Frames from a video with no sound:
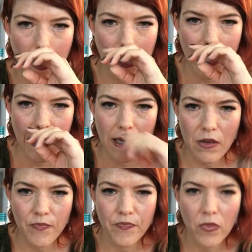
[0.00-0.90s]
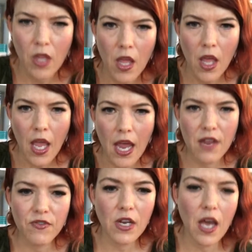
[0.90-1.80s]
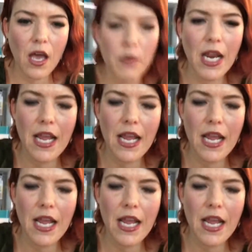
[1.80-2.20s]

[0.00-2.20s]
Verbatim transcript: thing. And if not, I'm going to